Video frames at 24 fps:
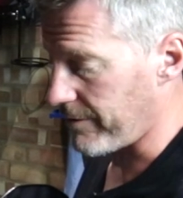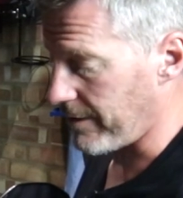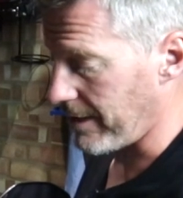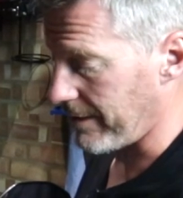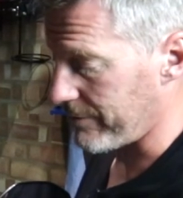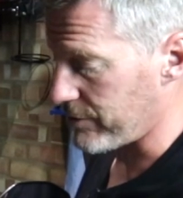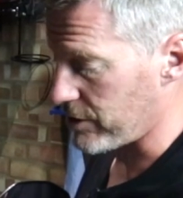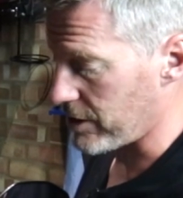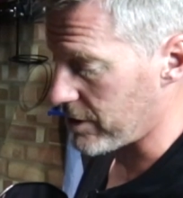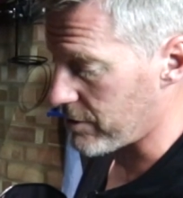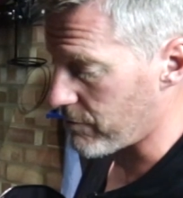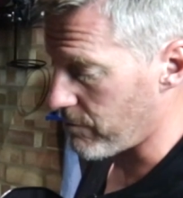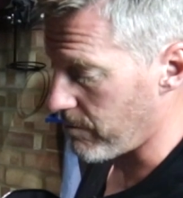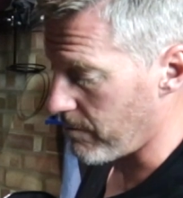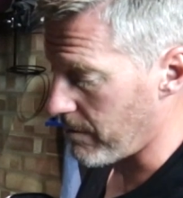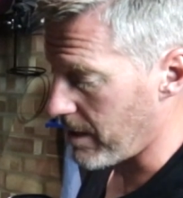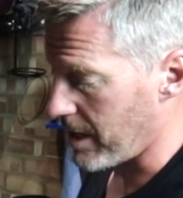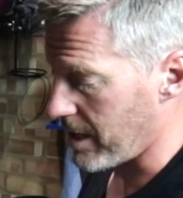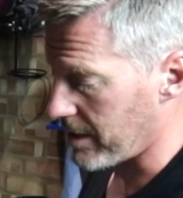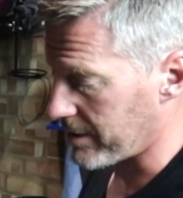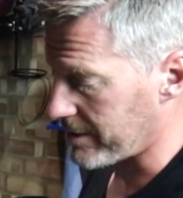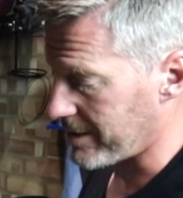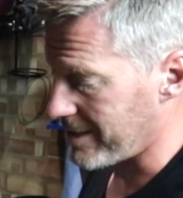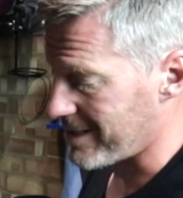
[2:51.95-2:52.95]
I've just
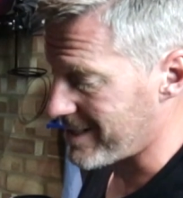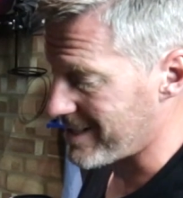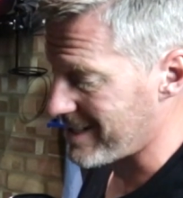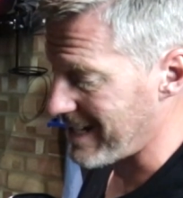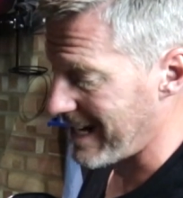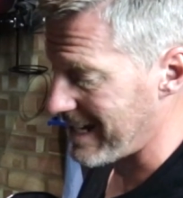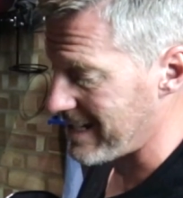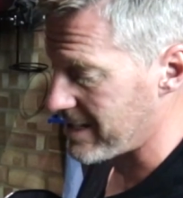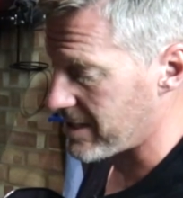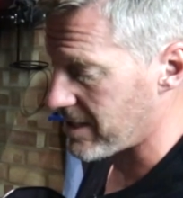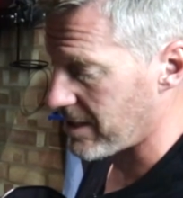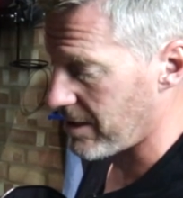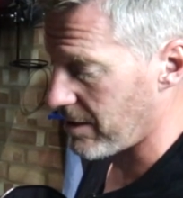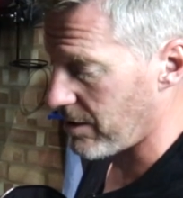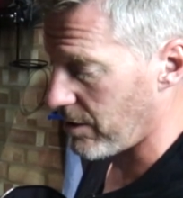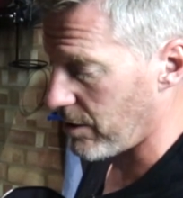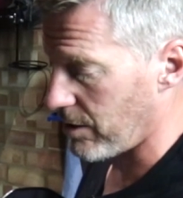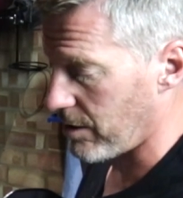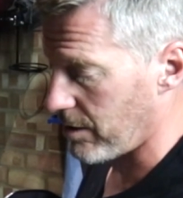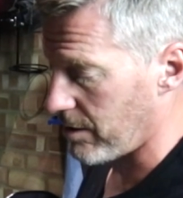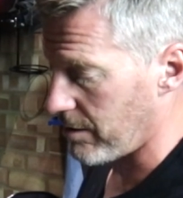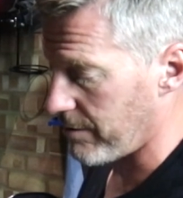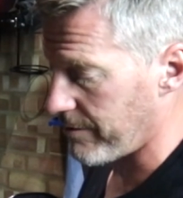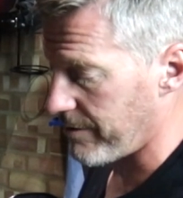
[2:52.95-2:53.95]
marked the center
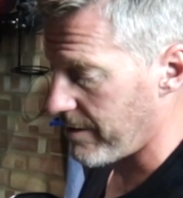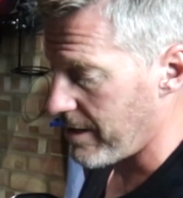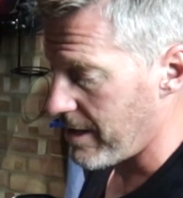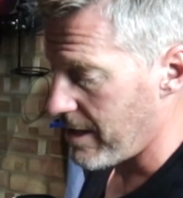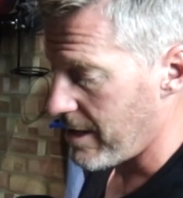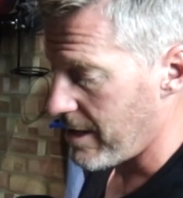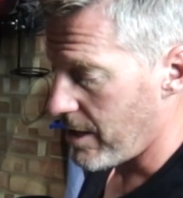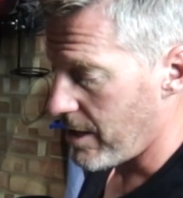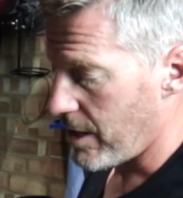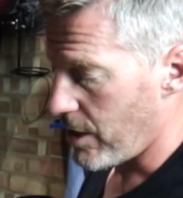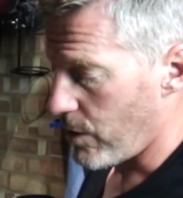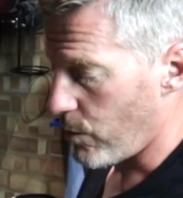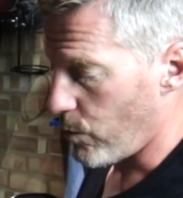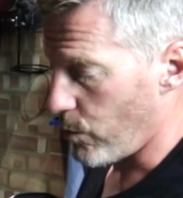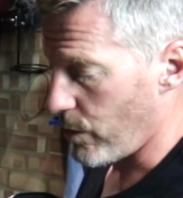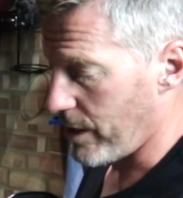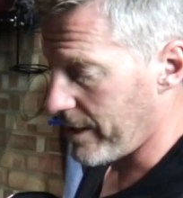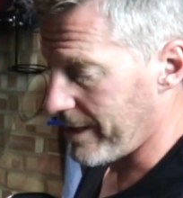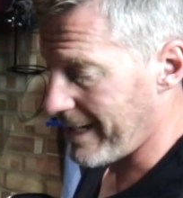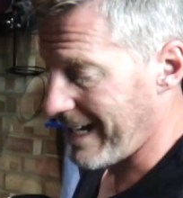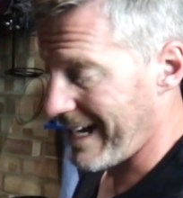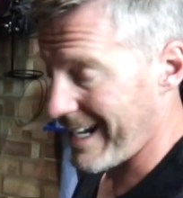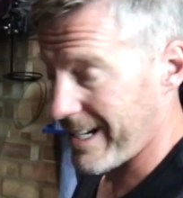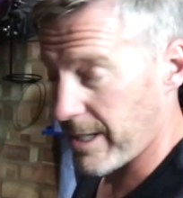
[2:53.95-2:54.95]
of
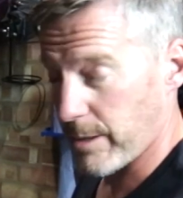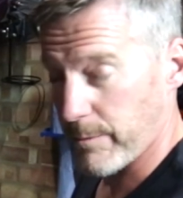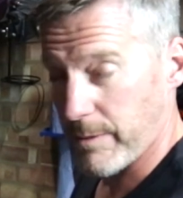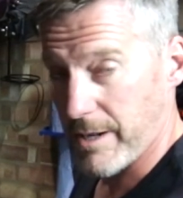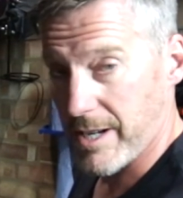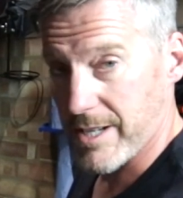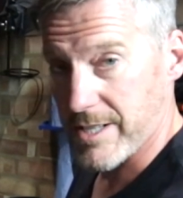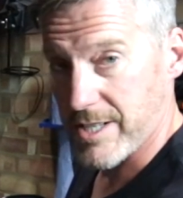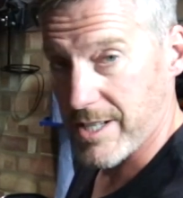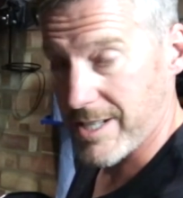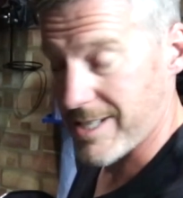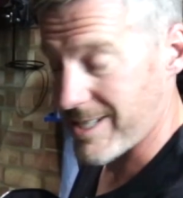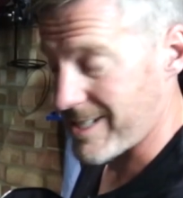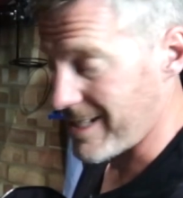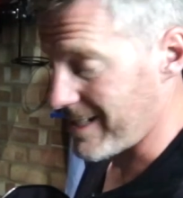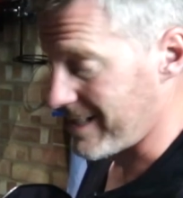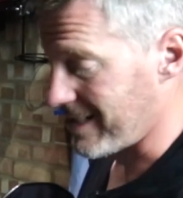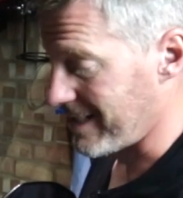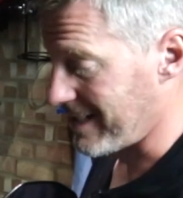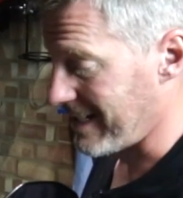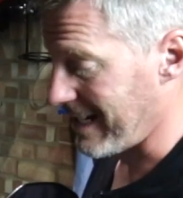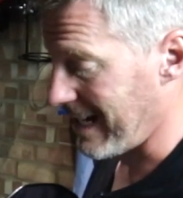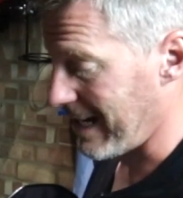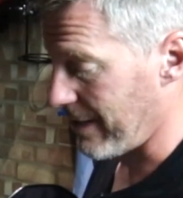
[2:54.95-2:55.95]
where the handlebars are
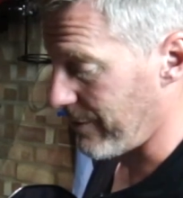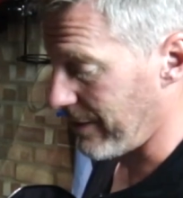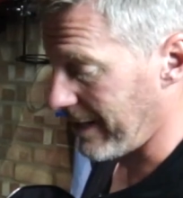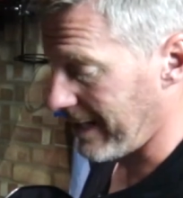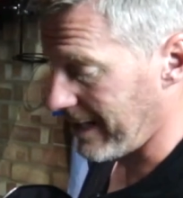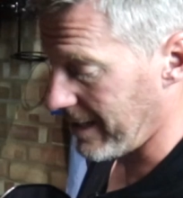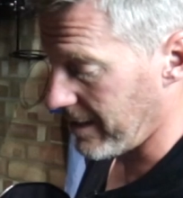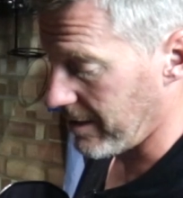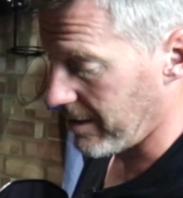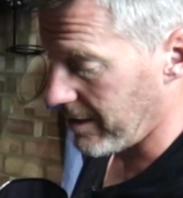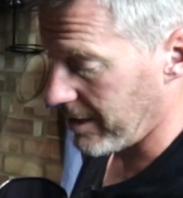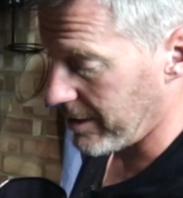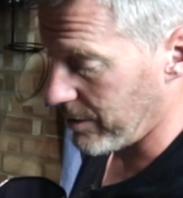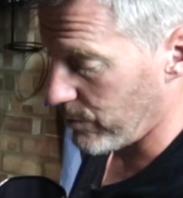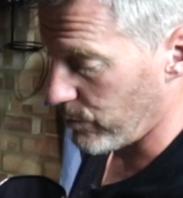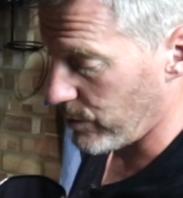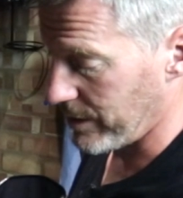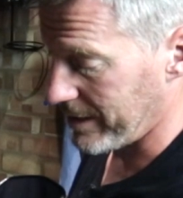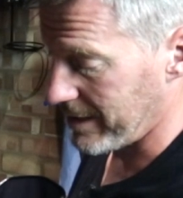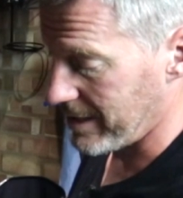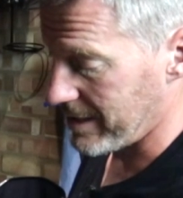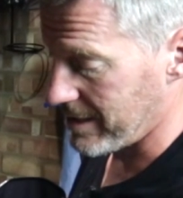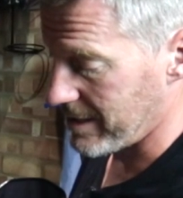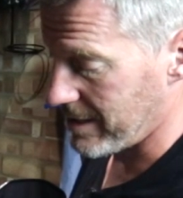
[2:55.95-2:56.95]
seated now, in line
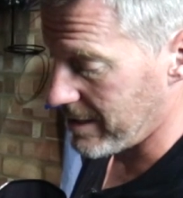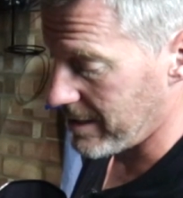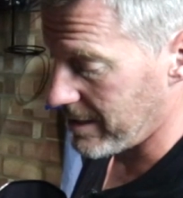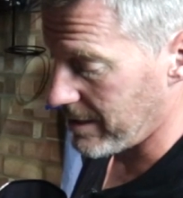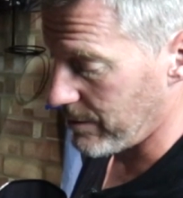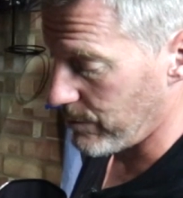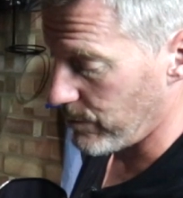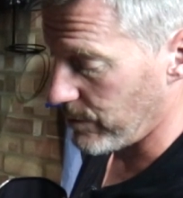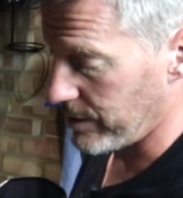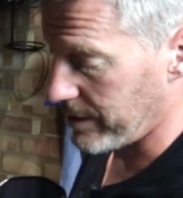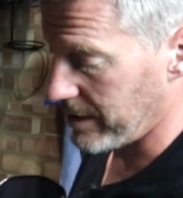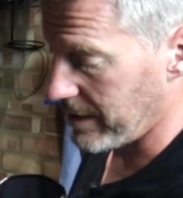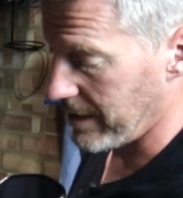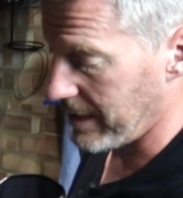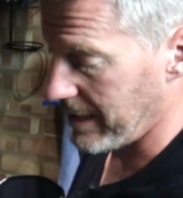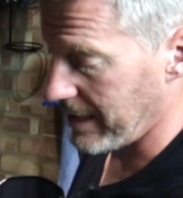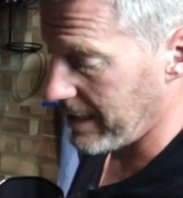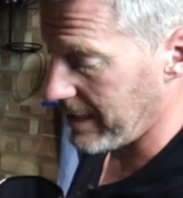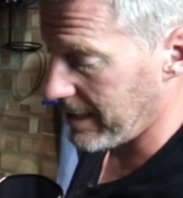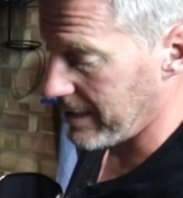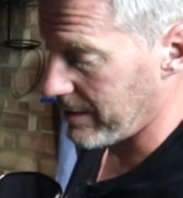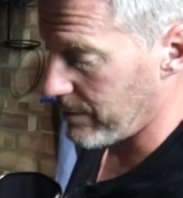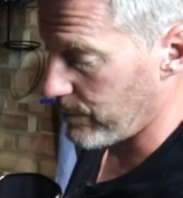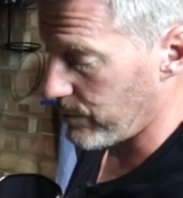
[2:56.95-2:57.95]
with
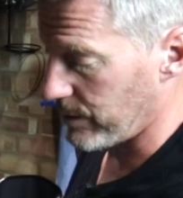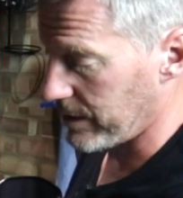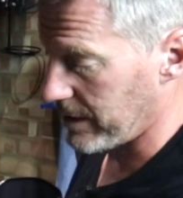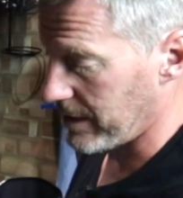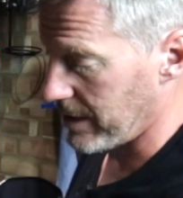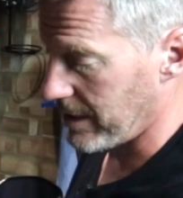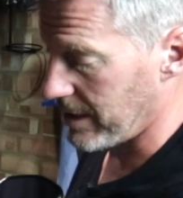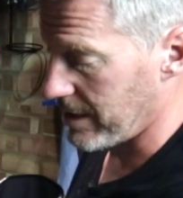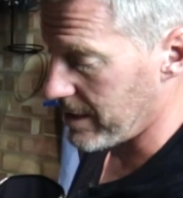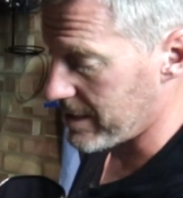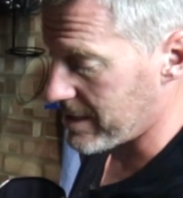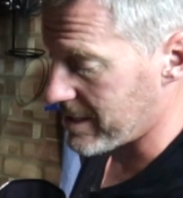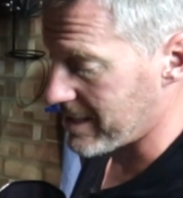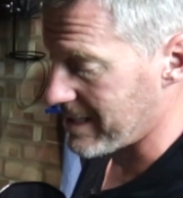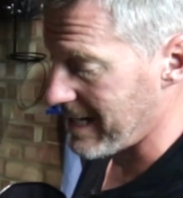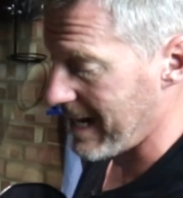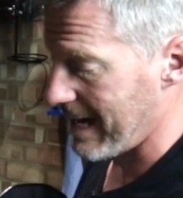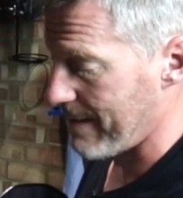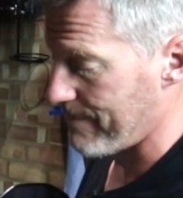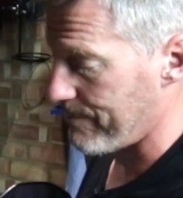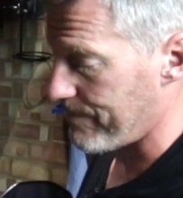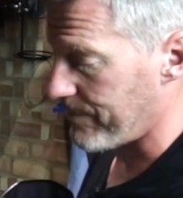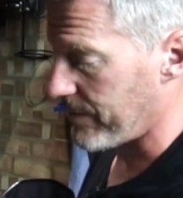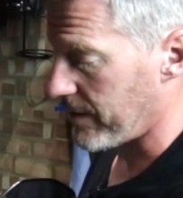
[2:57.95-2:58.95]
the
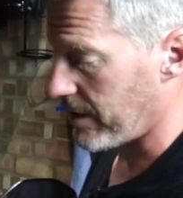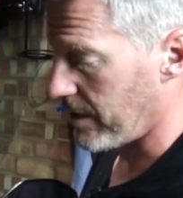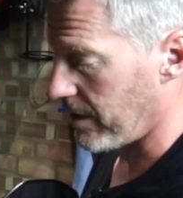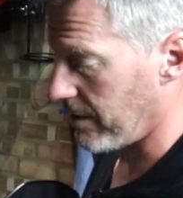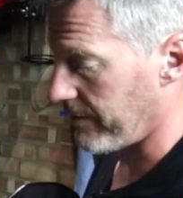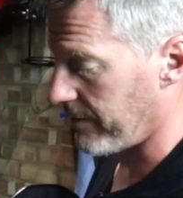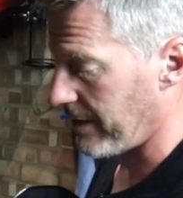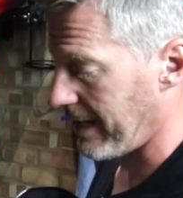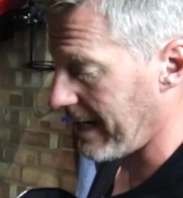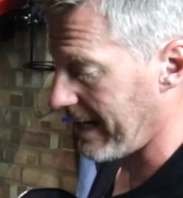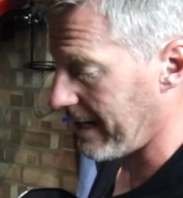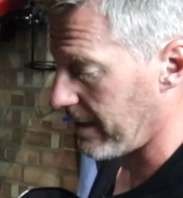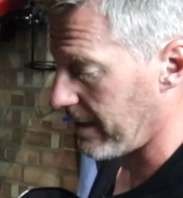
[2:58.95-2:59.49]
stem of the